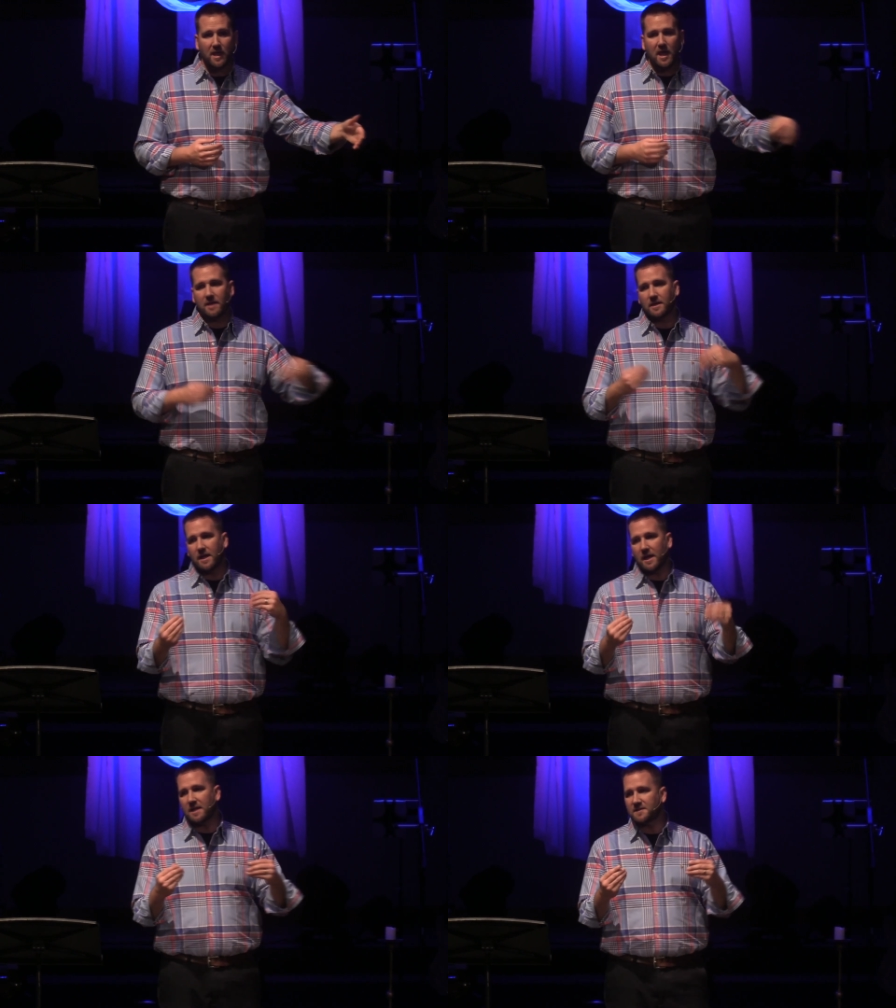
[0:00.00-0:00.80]
And then
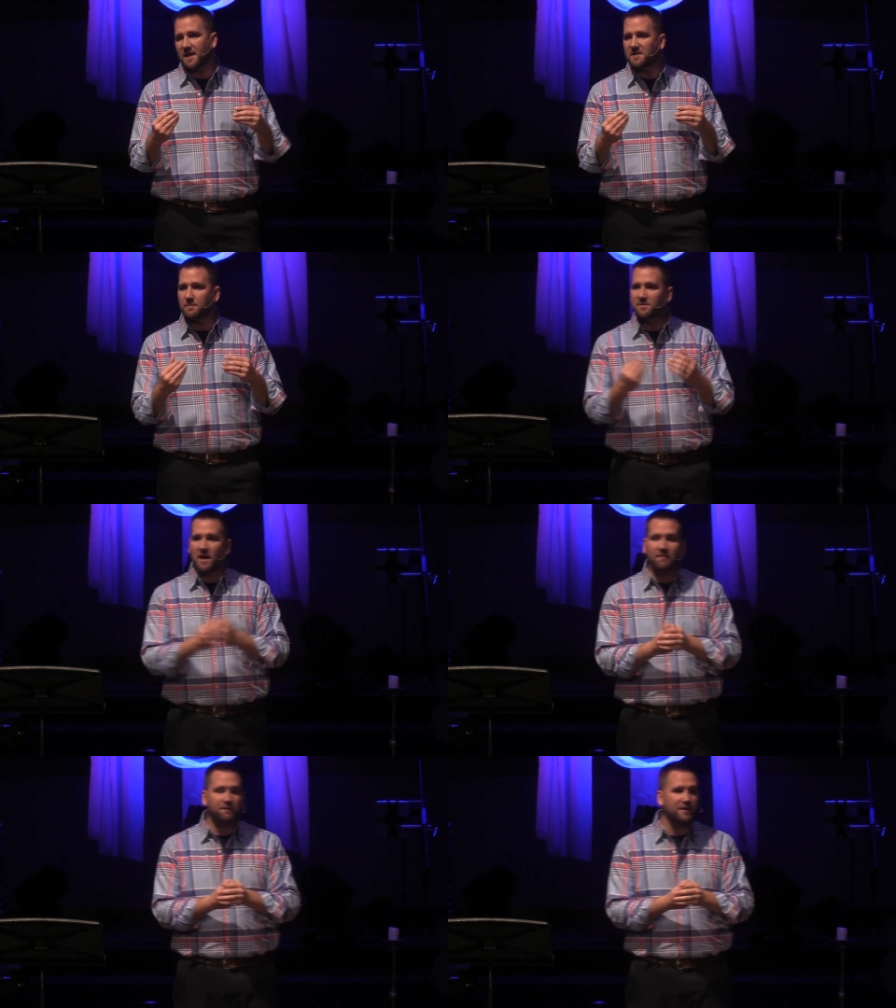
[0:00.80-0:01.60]
he said some
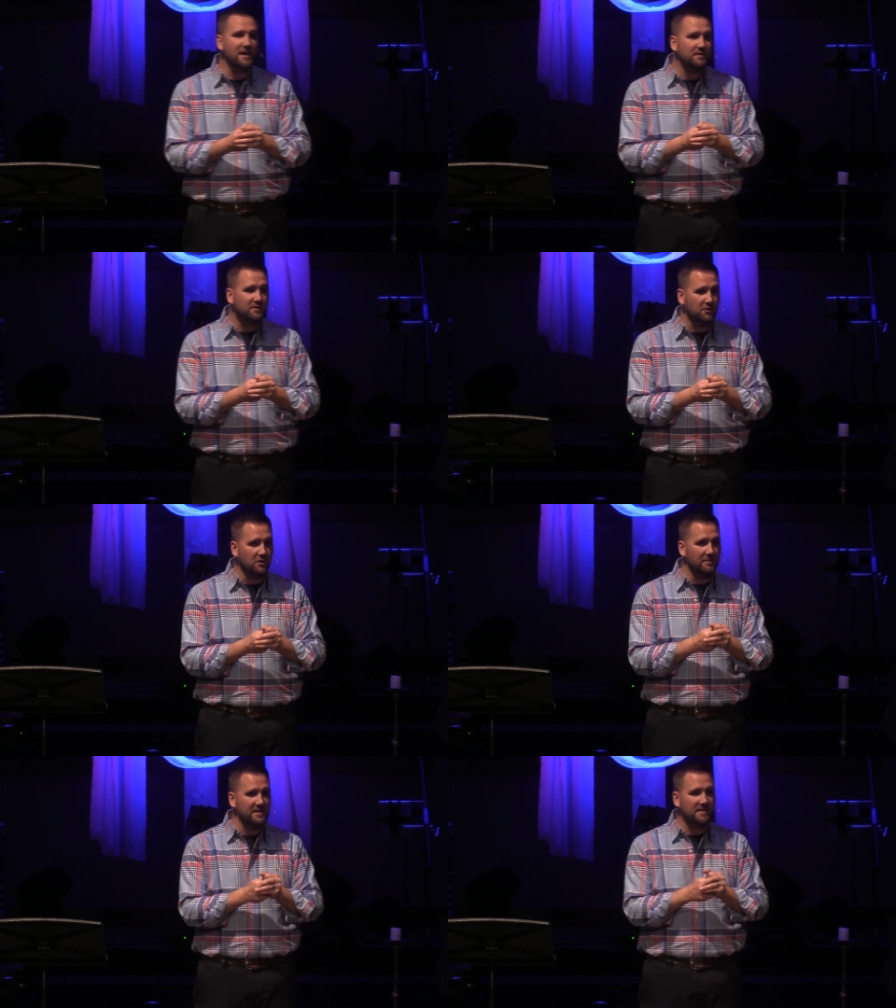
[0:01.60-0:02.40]
tough things to
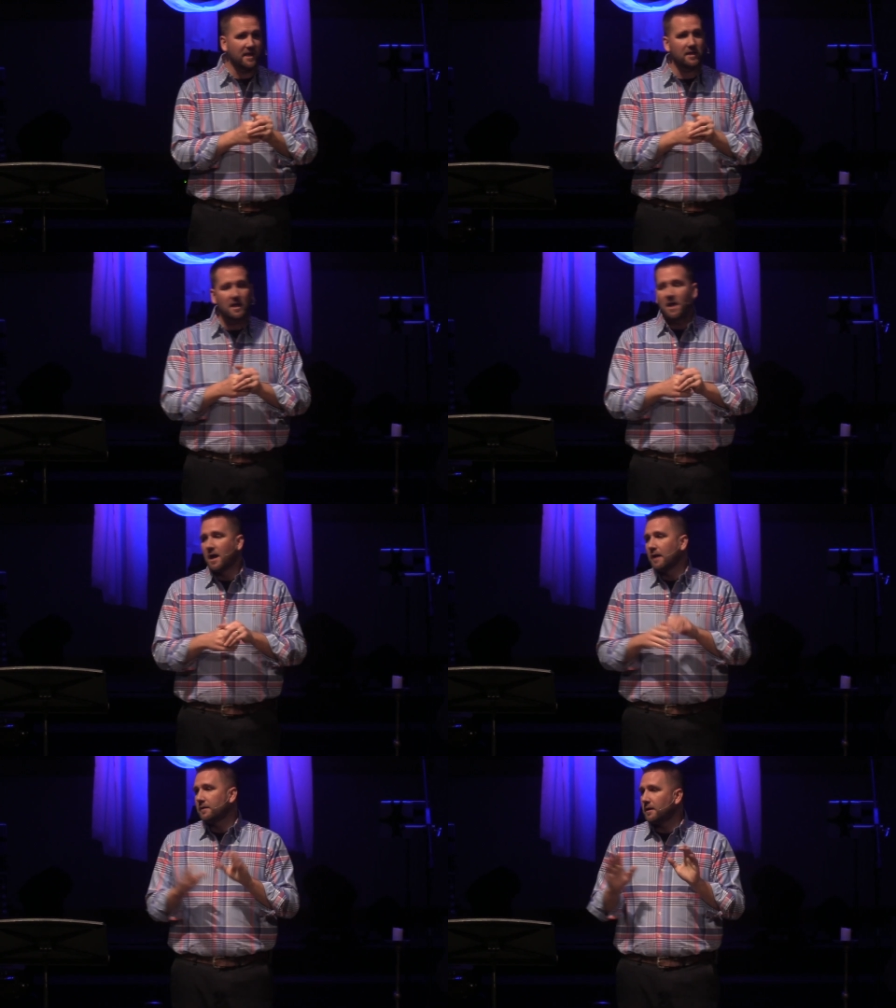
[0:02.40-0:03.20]
him. He said,
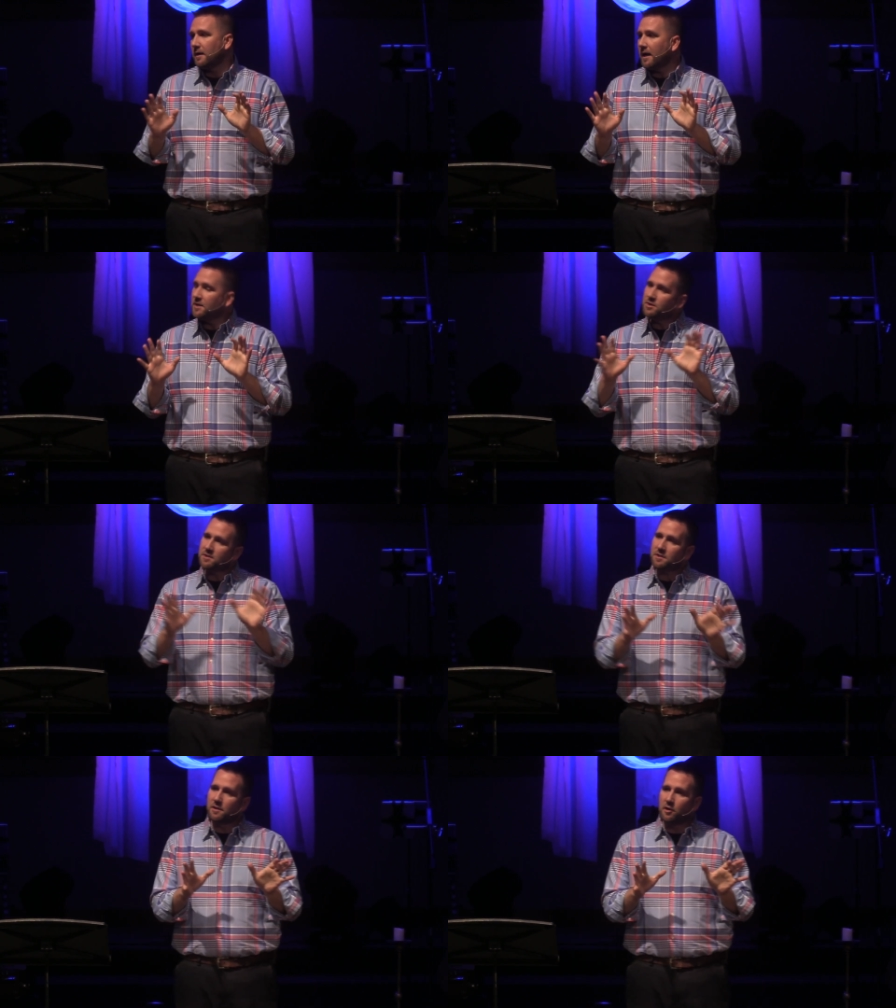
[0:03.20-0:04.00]
In
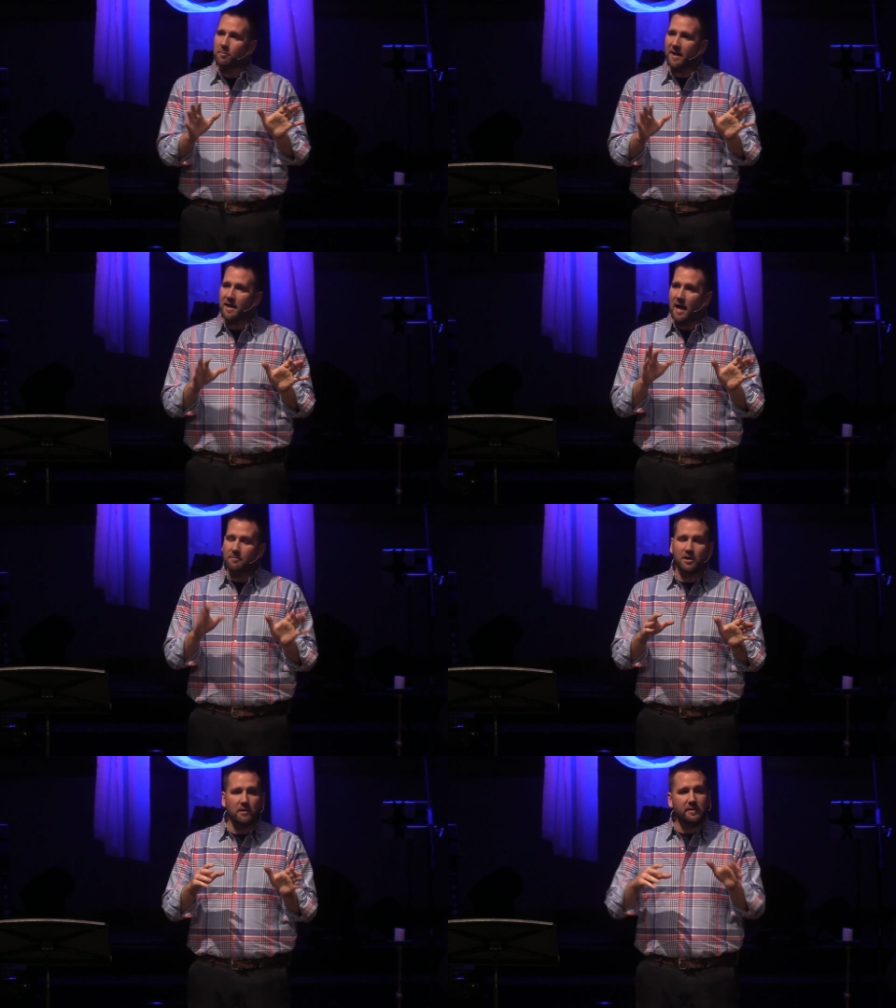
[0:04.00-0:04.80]
just a little bit,
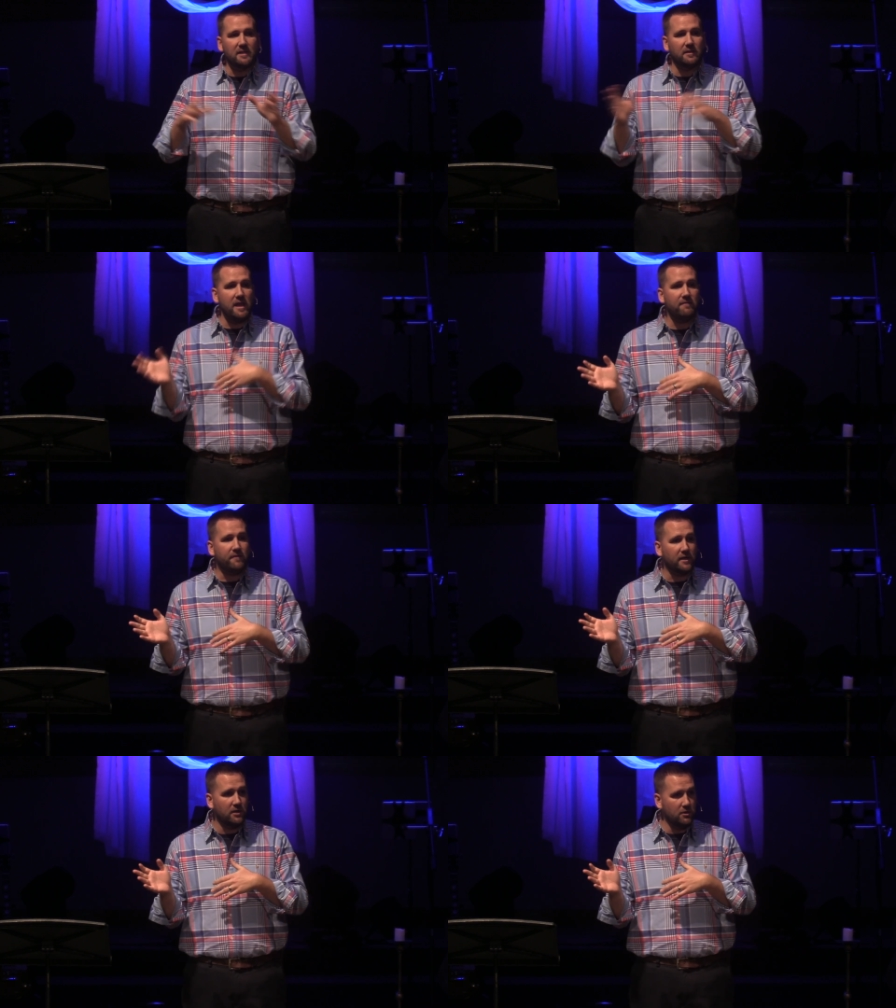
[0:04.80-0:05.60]
I'm going to be
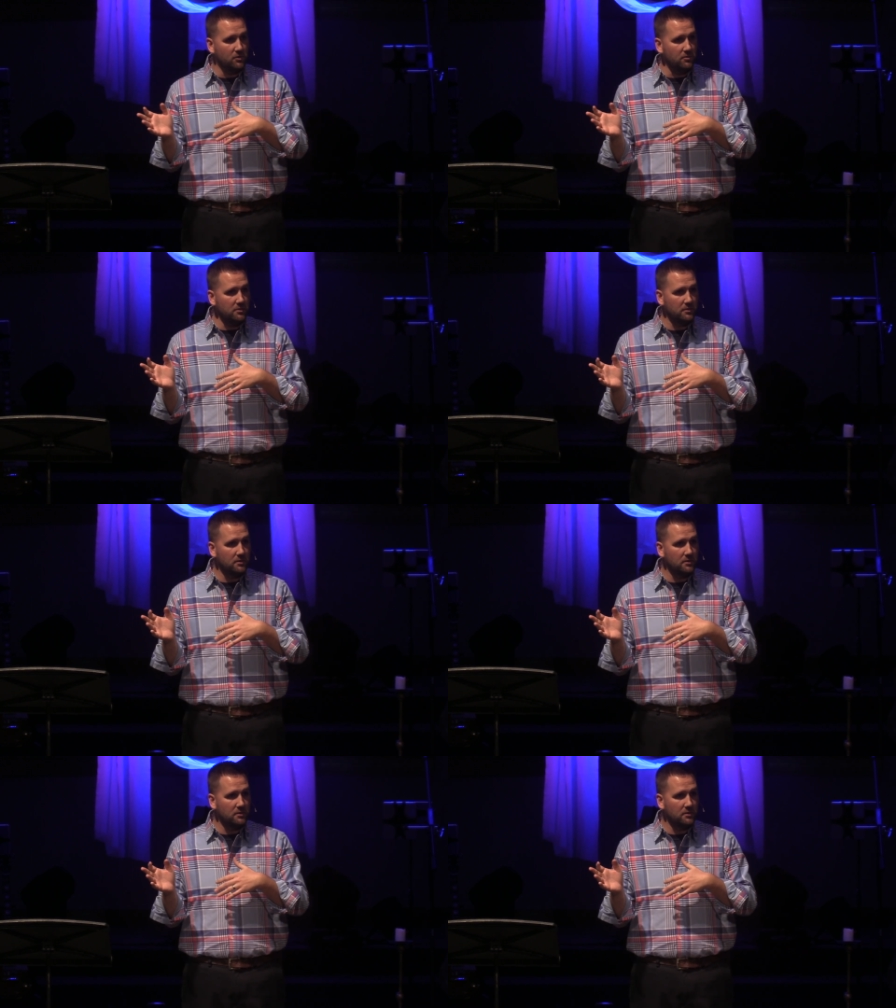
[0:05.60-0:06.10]
leaving you.